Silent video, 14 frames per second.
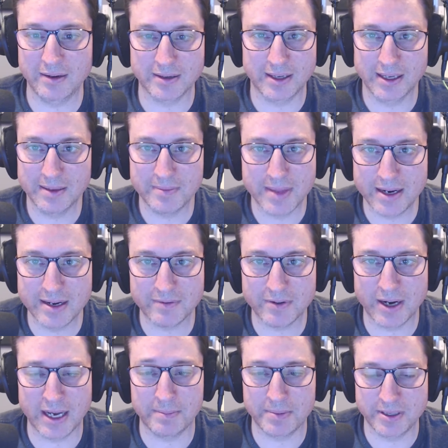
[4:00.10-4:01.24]
him. That never
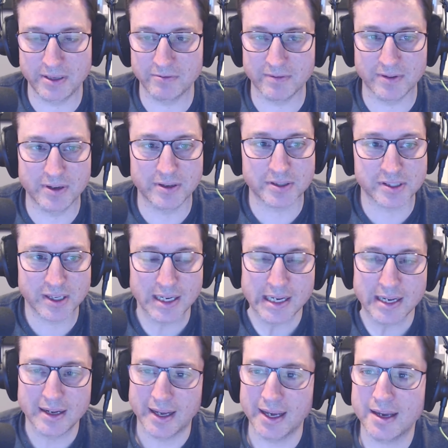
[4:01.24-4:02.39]
happened in reverse.
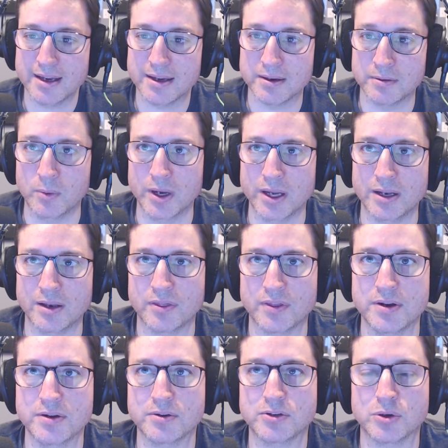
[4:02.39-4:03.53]
Heck, when
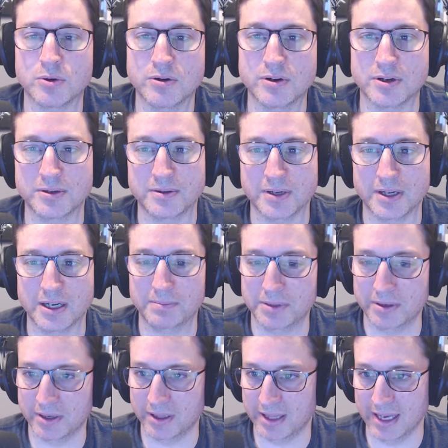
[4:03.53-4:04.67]
Thunder Toro
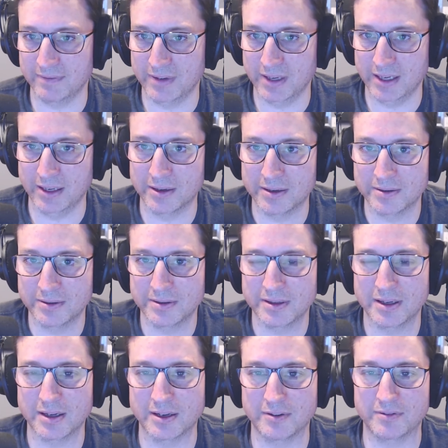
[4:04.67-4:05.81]
uploaded that video
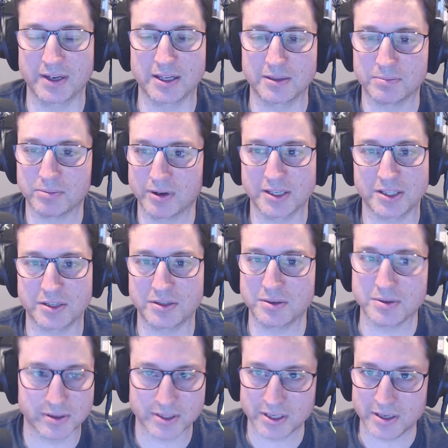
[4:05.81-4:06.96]
of El
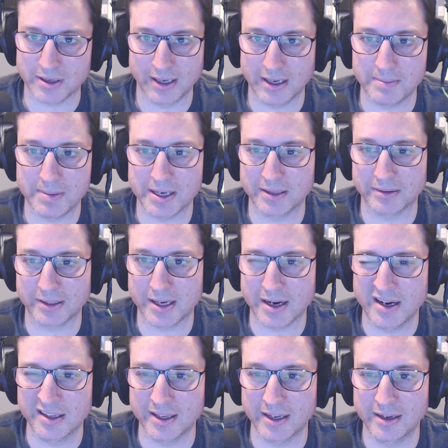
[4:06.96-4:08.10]
Presador talking about
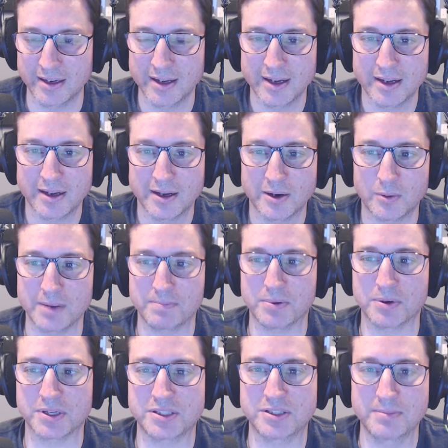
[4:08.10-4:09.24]
Colin, White Boy
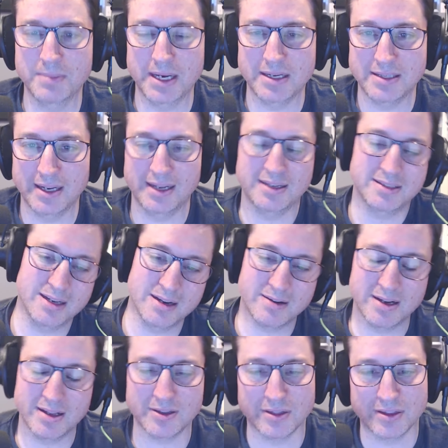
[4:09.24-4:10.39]
still maintains,
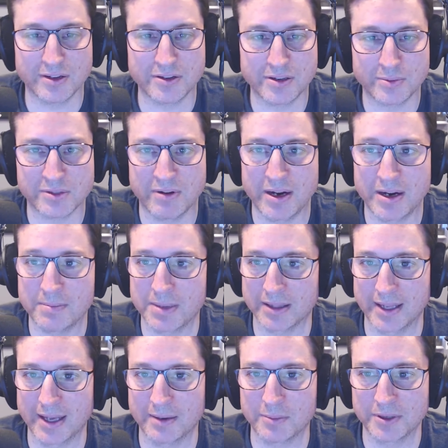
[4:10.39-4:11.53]
I thought Thunder was right about
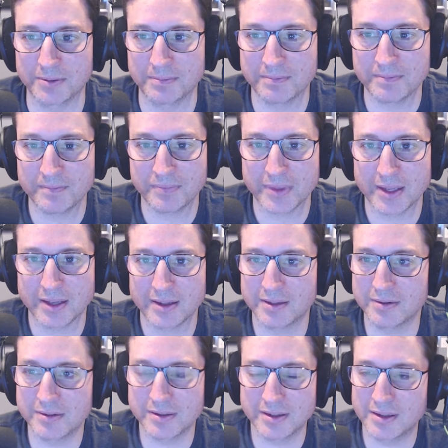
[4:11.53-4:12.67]
that one.
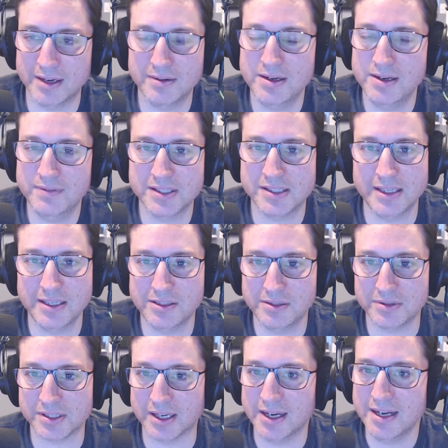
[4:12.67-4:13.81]
I don't even see two
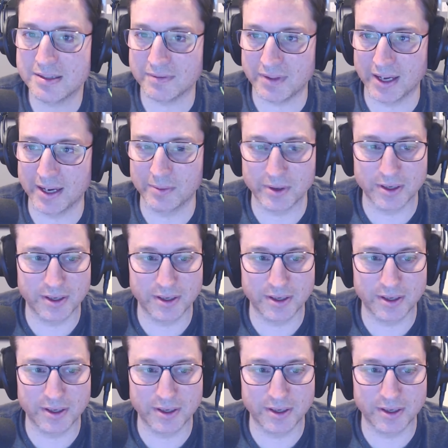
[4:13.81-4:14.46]
sides of that one.